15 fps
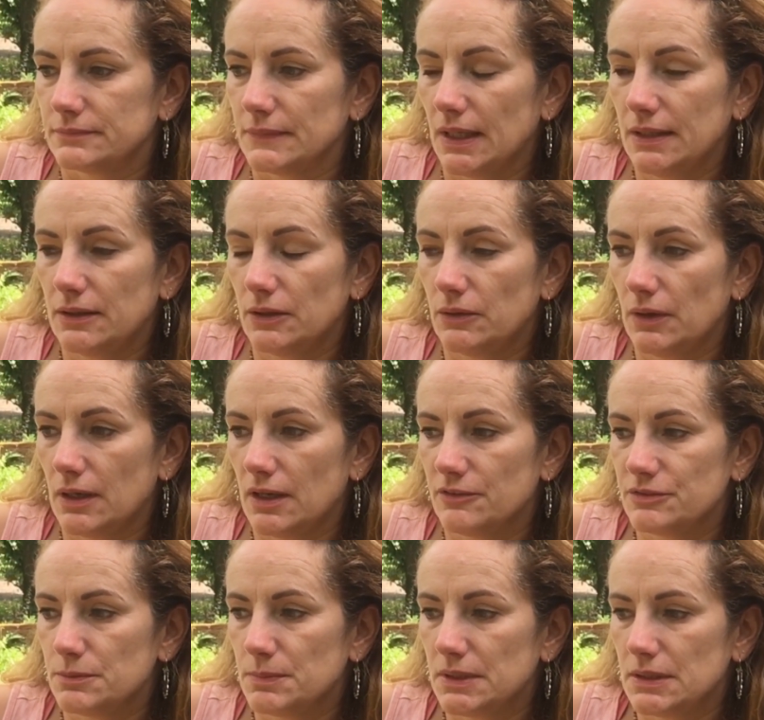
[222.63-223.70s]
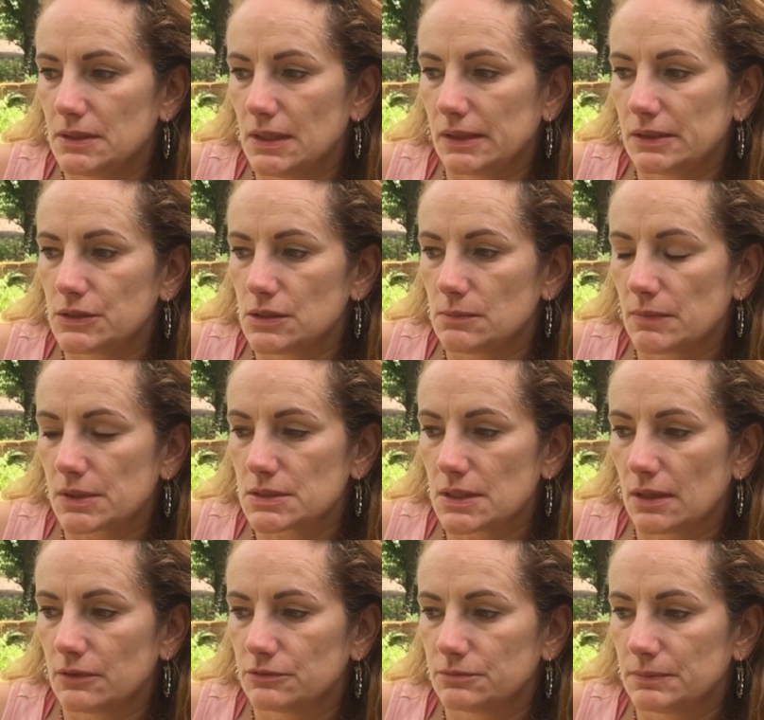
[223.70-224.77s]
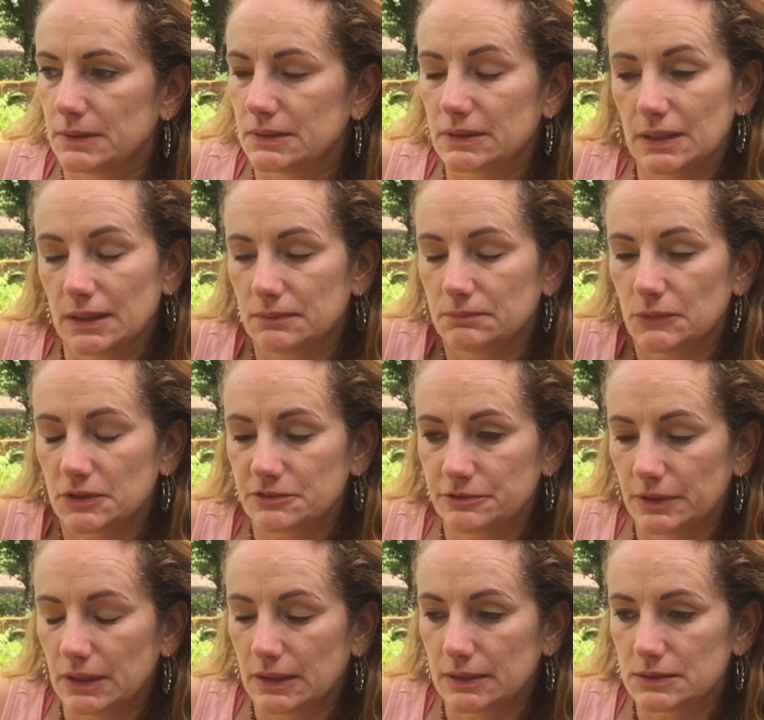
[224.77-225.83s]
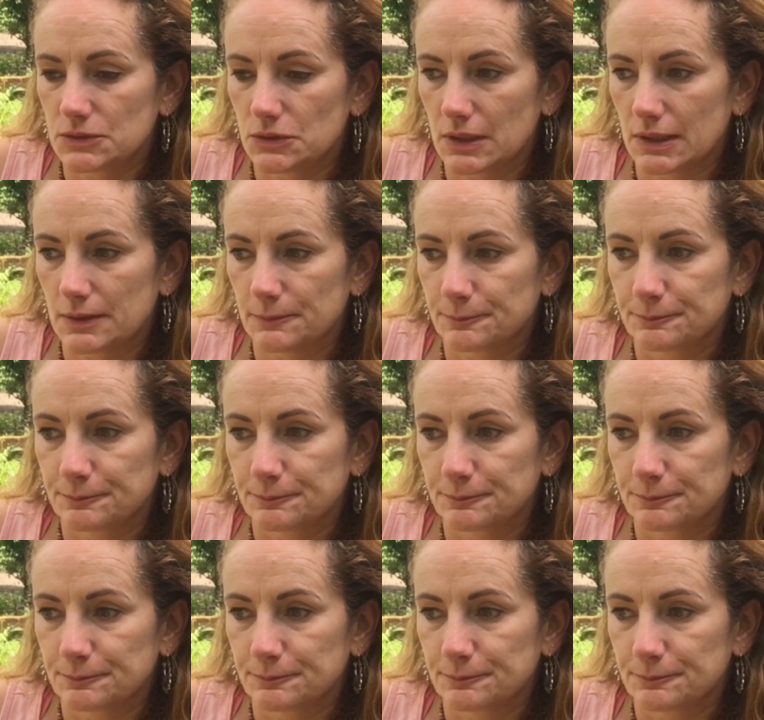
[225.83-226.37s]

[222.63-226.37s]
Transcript: I know I have to be the energy myself, but I'm not feeling it today.